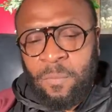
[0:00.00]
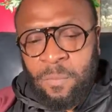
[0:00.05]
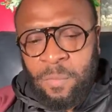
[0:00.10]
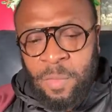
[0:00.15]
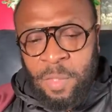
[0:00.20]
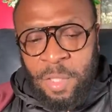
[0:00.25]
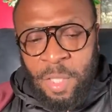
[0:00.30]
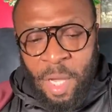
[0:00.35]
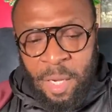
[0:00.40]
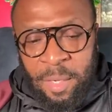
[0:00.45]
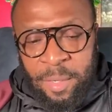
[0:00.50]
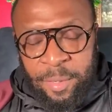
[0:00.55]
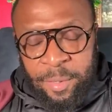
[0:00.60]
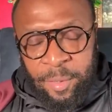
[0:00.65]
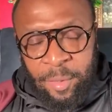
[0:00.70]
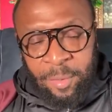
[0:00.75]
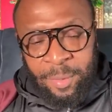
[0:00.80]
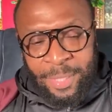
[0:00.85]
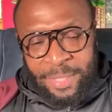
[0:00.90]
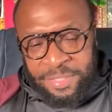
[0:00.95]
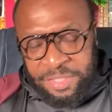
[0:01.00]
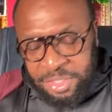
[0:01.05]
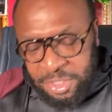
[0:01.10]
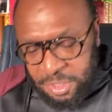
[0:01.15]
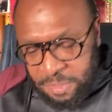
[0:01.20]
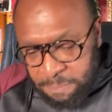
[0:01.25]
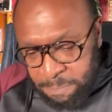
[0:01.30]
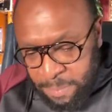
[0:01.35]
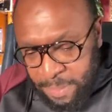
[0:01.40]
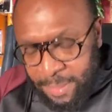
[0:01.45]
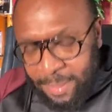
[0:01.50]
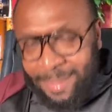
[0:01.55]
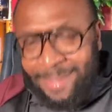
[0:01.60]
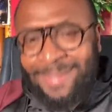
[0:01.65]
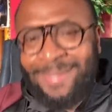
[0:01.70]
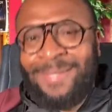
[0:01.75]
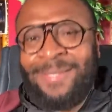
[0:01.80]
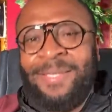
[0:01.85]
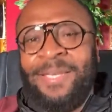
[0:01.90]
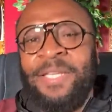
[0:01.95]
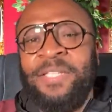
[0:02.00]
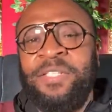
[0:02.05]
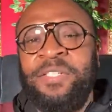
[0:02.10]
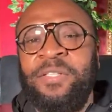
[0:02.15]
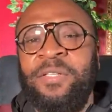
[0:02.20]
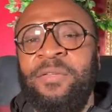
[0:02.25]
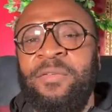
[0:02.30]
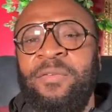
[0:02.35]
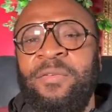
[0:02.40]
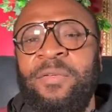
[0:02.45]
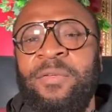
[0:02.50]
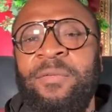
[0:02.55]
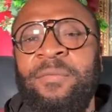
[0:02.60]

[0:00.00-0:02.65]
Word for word: the young girl, as she's being conditioned,